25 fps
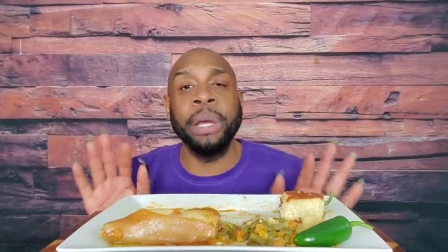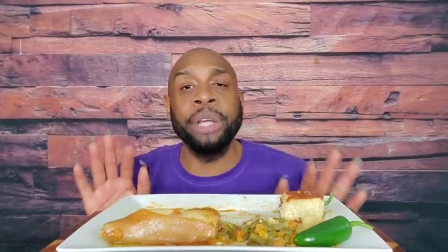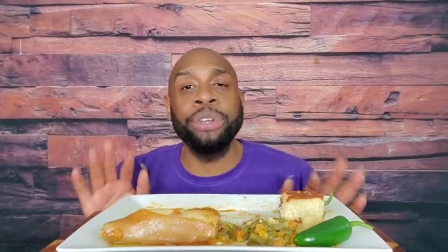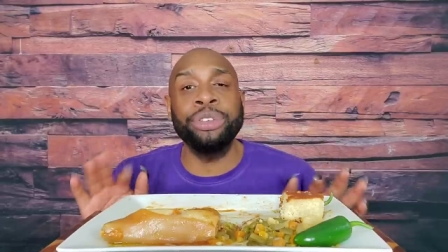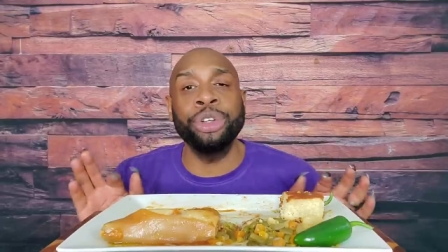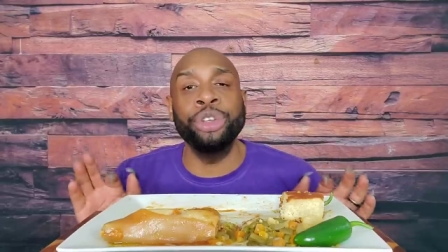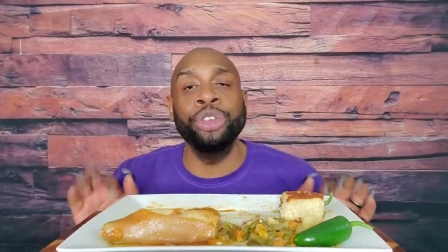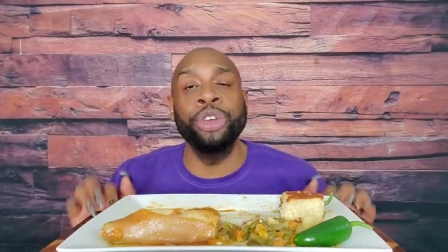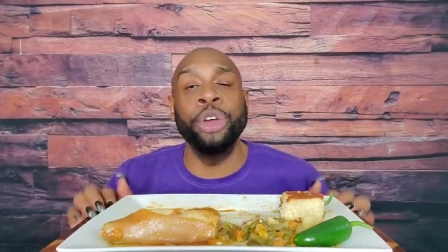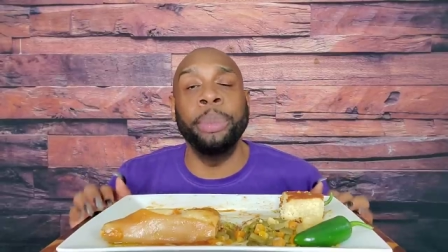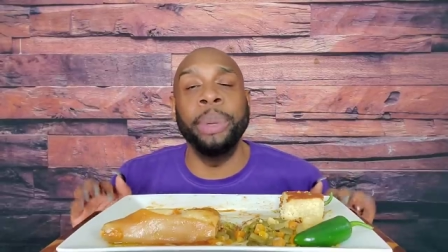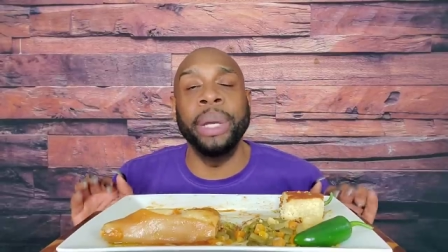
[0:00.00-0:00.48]
make
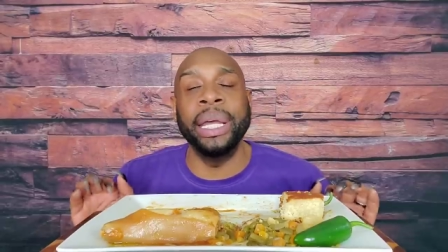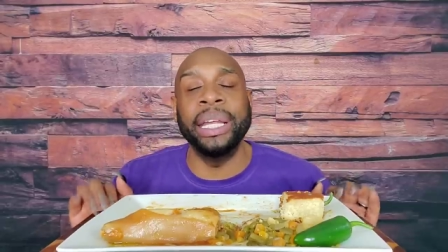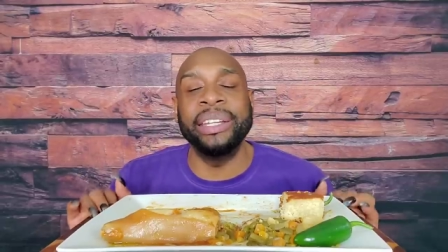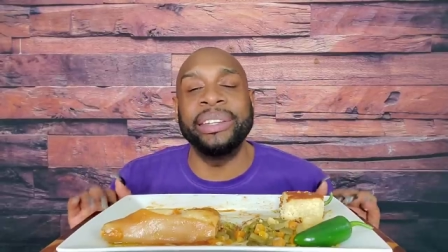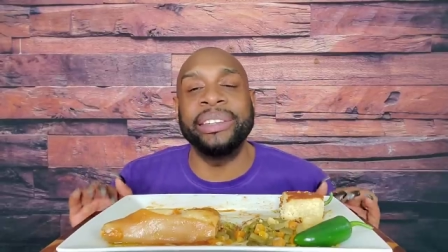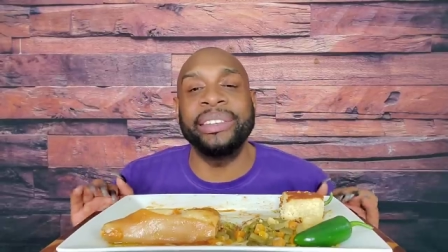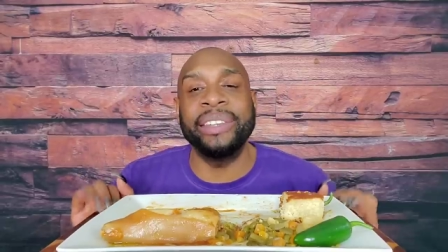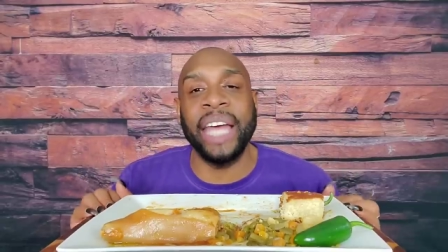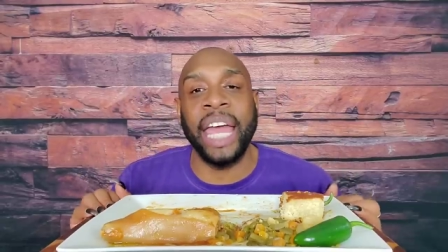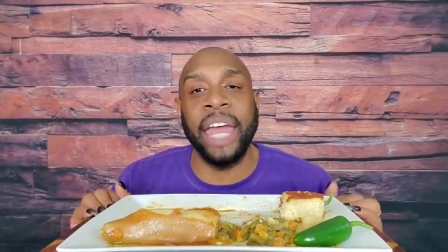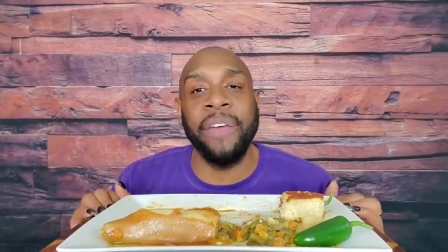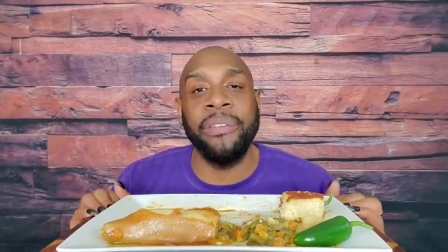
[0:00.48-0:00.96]
sure you're
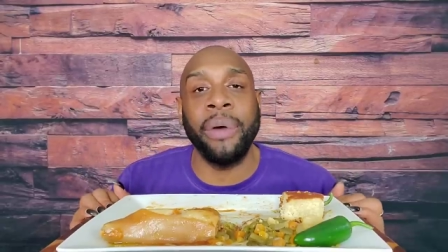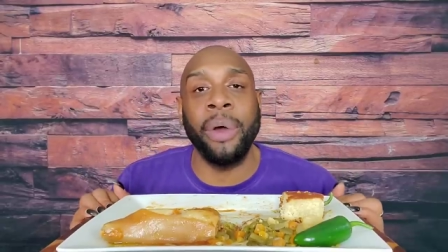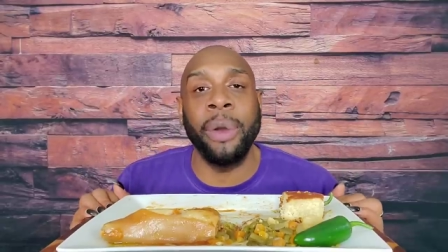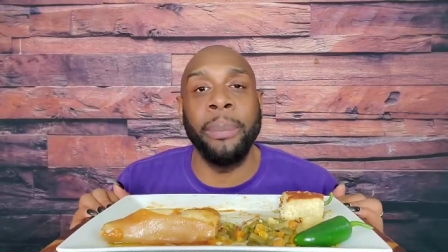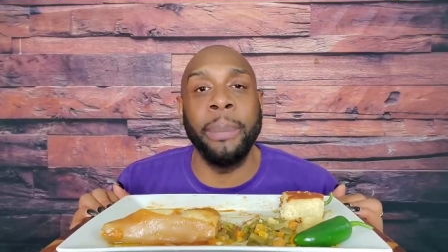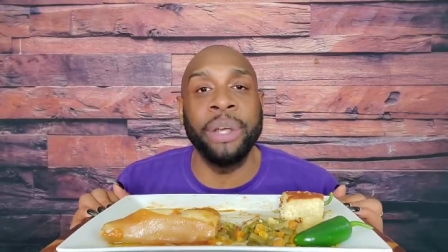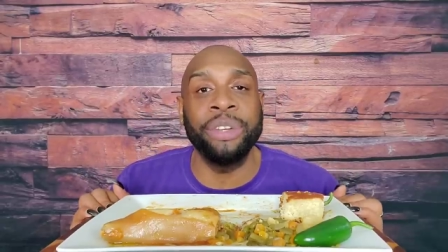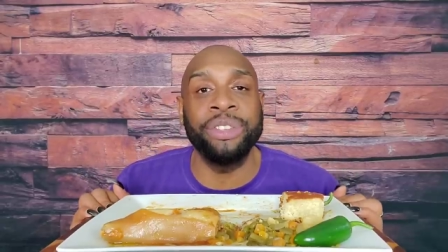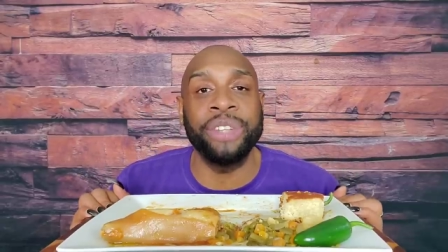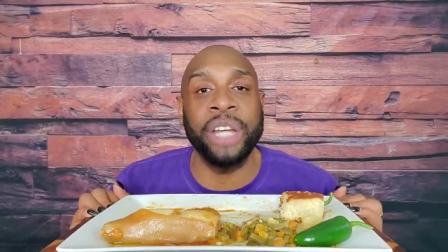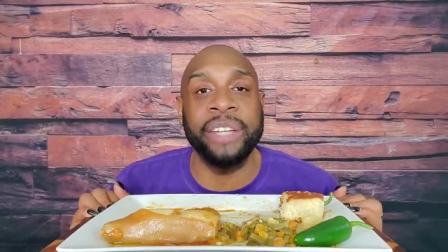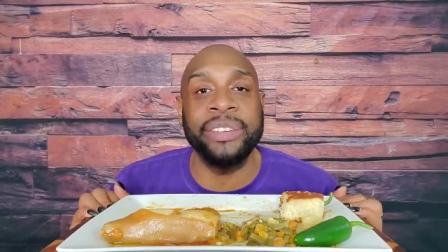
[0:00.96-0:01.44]
being safe. I
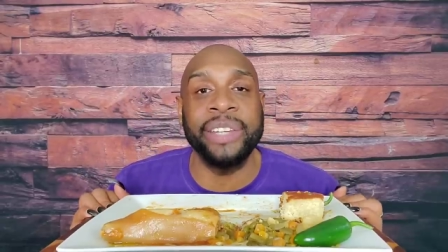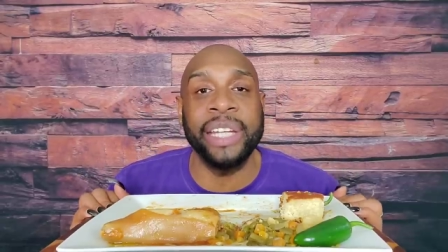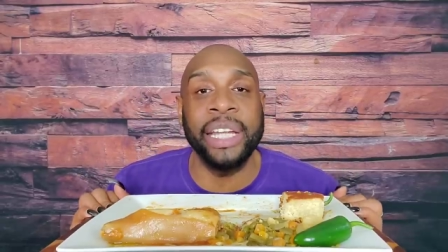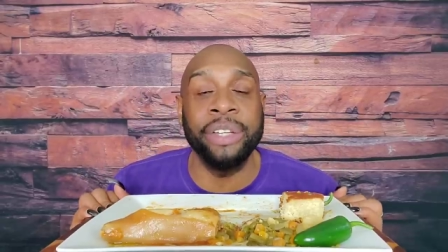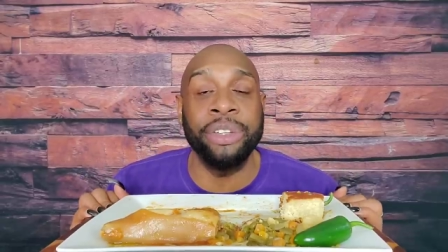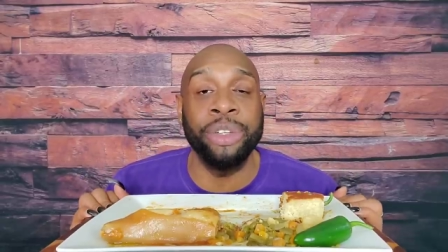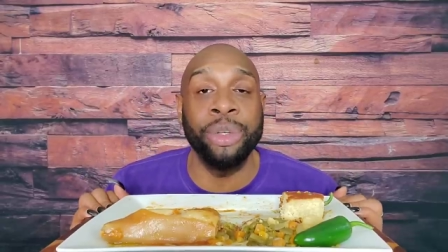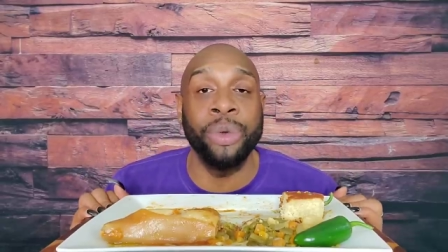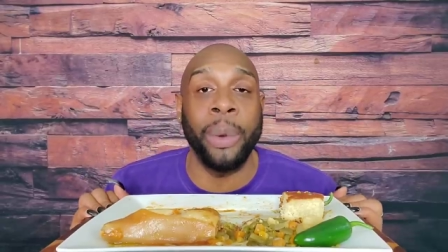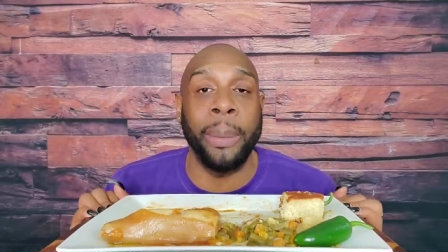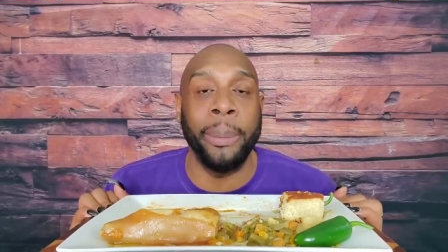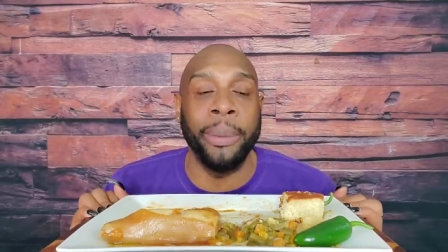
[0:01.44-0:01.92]
want to make sure I
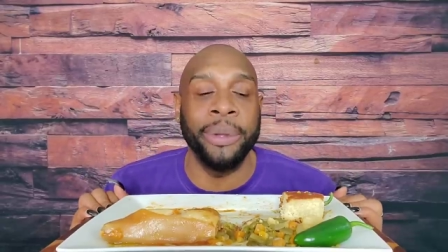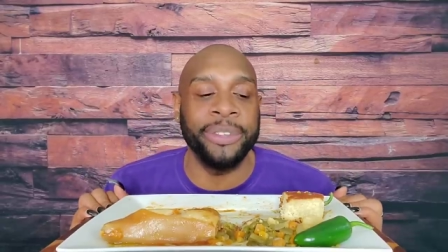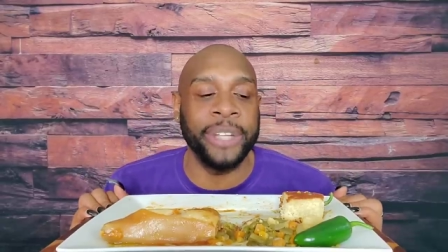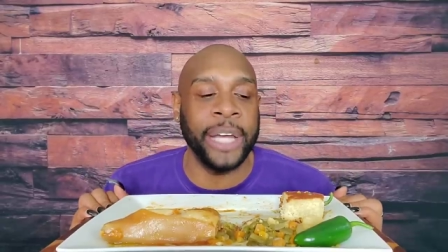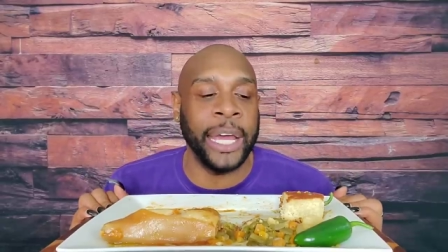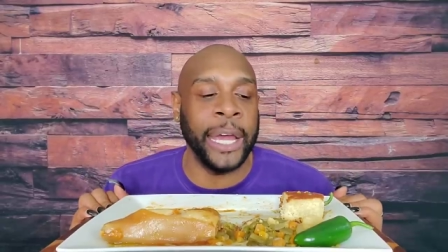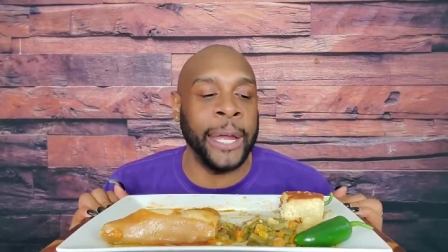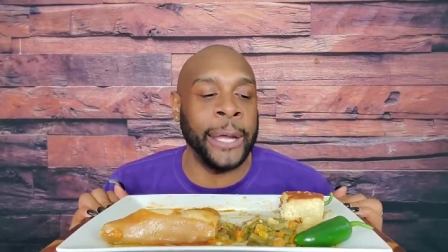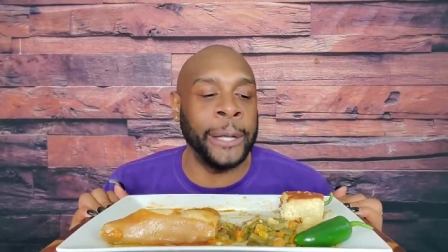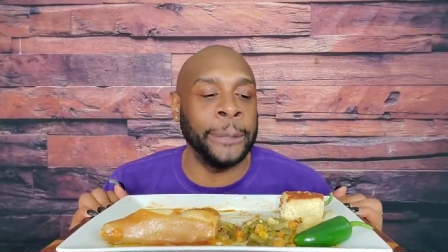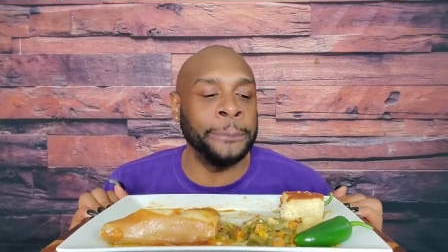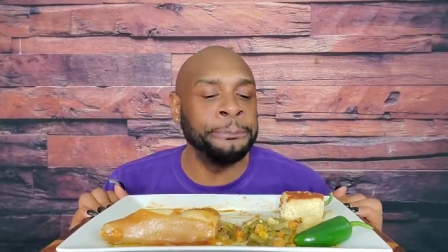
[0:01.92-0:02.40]
say it to you one more
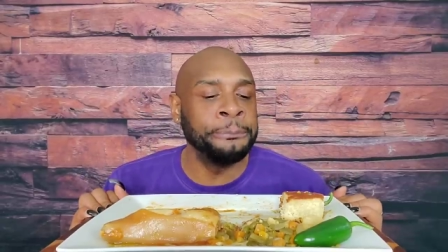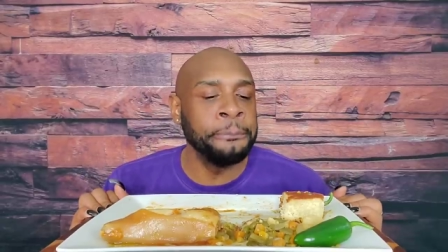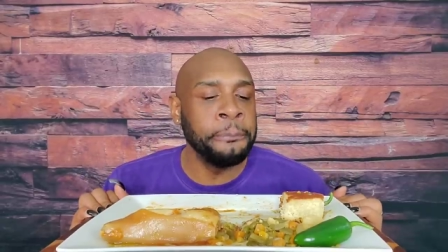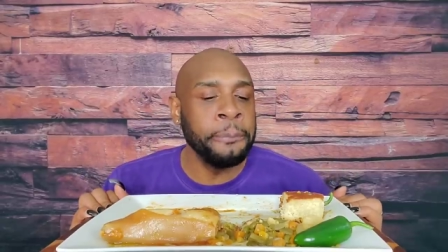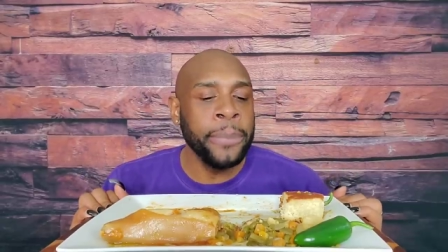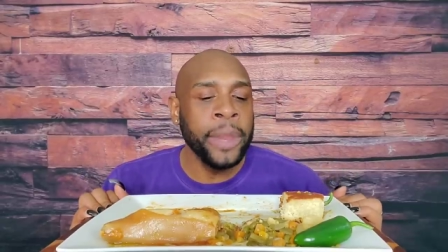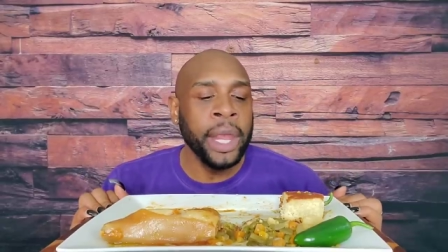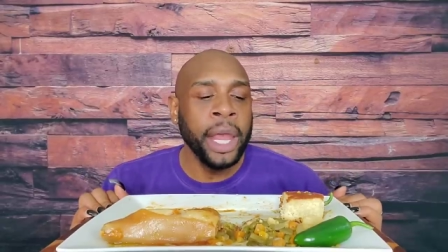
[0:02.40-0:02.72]
time.